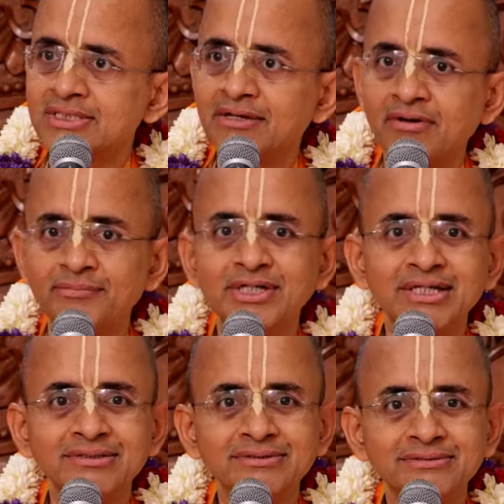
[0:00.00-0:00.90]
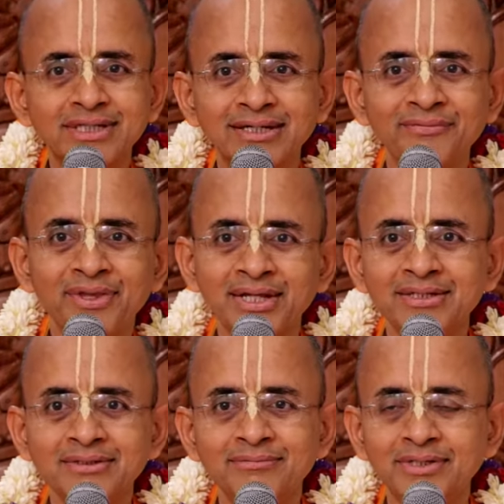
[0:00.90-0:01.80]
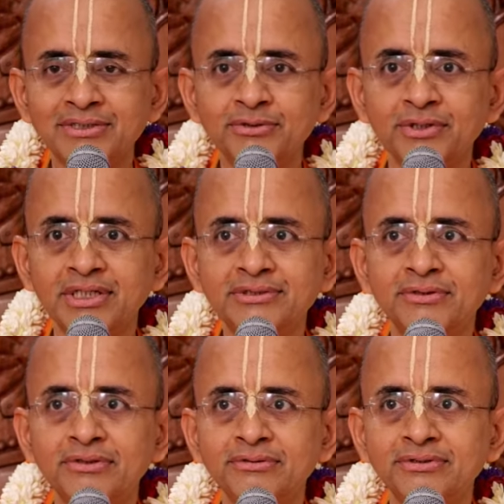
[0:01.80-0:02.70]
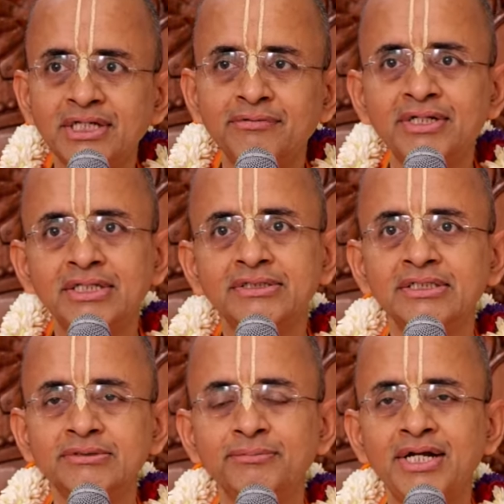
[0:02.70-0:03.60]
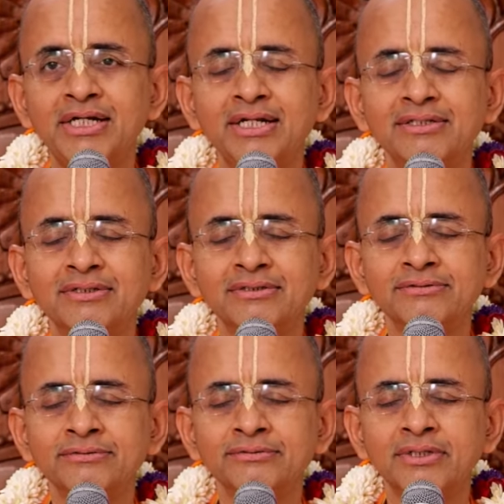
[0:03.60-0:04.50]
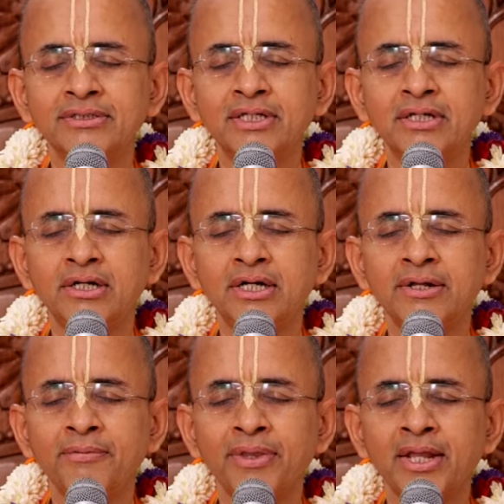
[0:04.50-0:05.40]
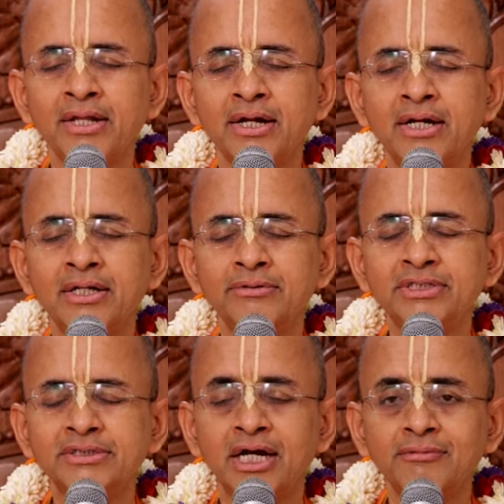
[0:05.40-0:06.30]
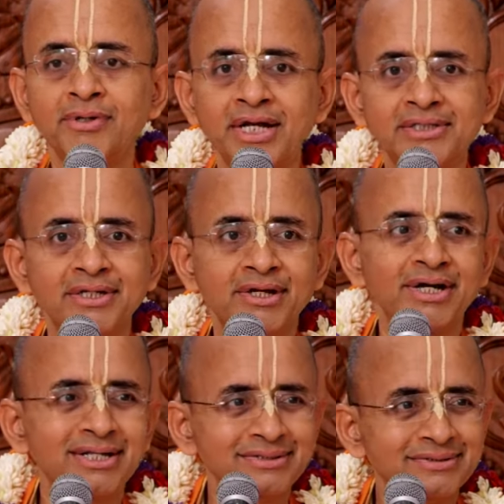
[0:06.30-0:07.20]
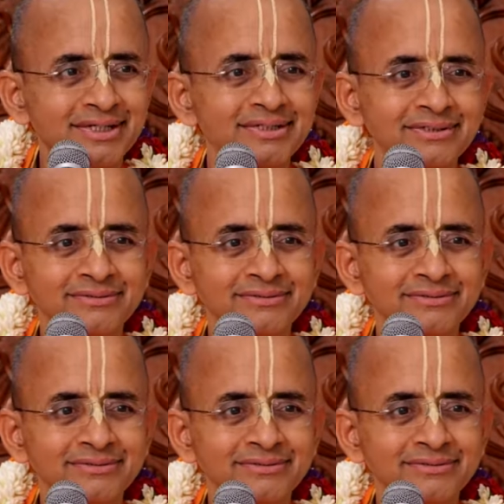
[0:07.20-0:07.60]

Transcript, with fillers: then the seva begins. Huh? Because yogis don't do seva, they just meditate mm, on the Lord and they just admire the Lord, that's all.